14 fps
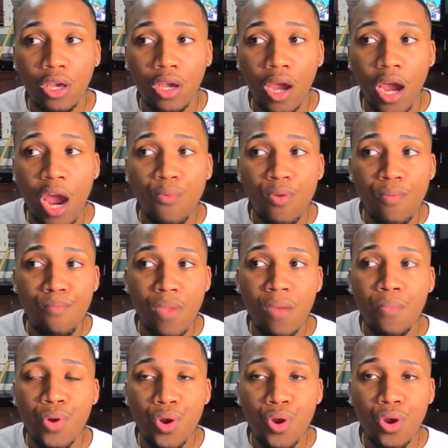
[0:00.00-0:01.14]
I
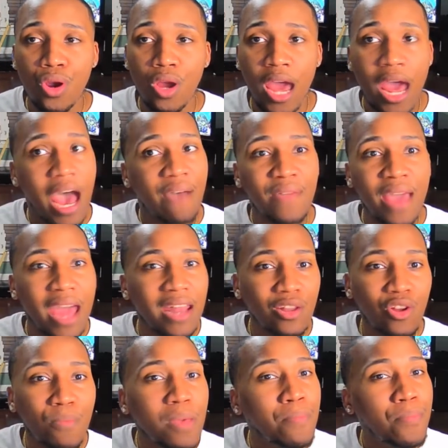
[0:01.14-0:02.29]
remember I've gotten a little
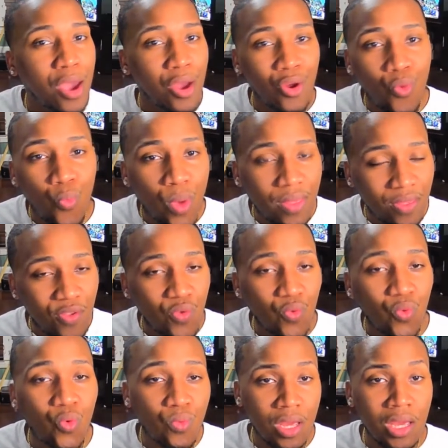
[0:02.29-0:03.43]
bit better with the
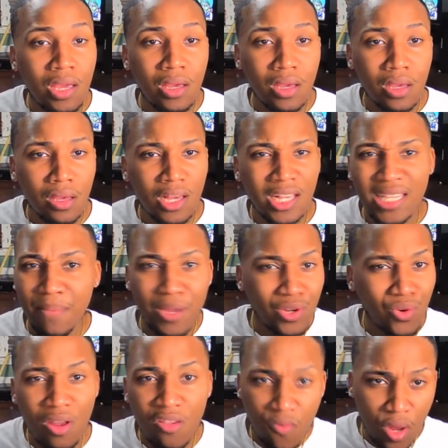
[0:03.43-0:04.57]
scrutiny because I've been
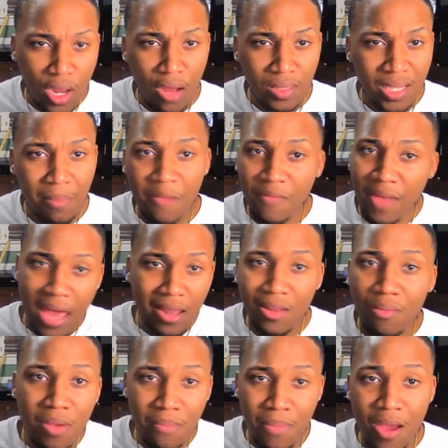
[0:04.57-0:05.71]
doing this for a long time. I've gotten a little
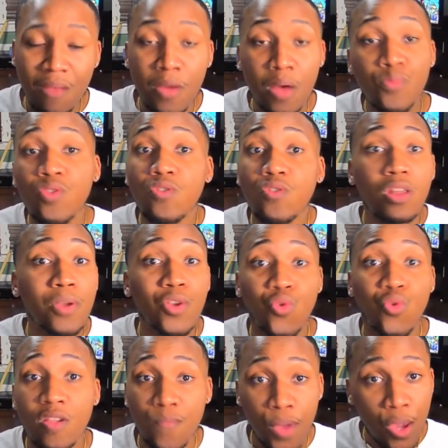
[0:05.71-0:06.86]
bit better, but I'm just going to be
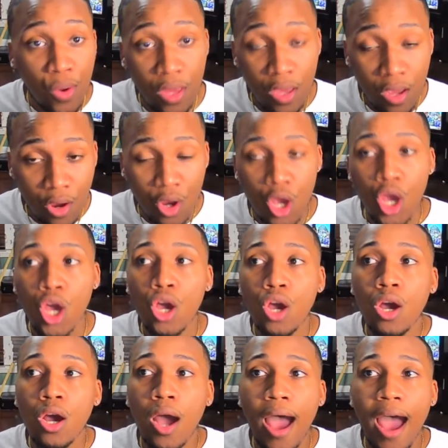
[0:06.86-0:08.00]
transparent here.
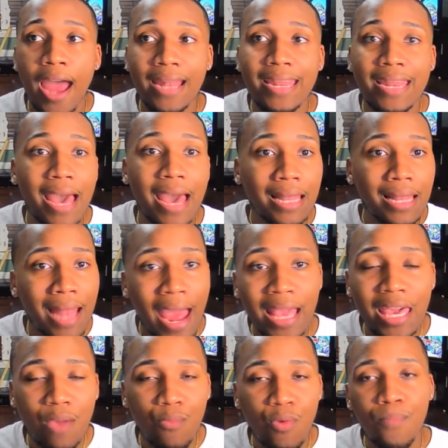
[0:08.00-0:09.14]
I did not like
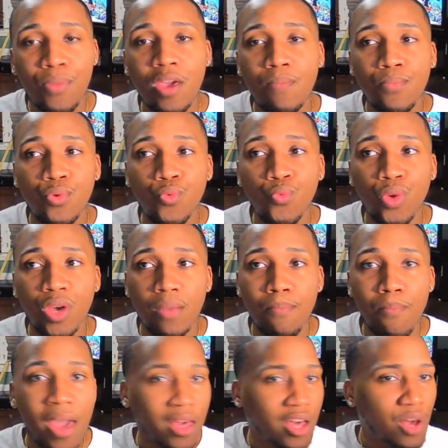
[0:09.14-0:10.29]
it when people would
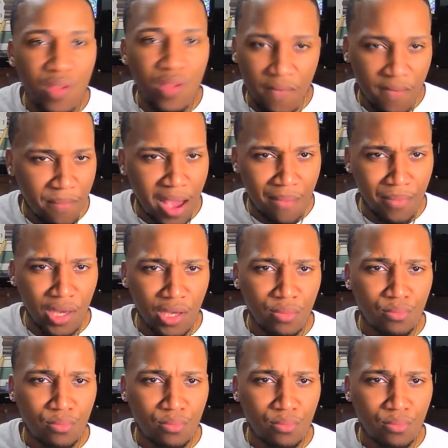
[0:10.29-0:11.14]
make up stuff about me.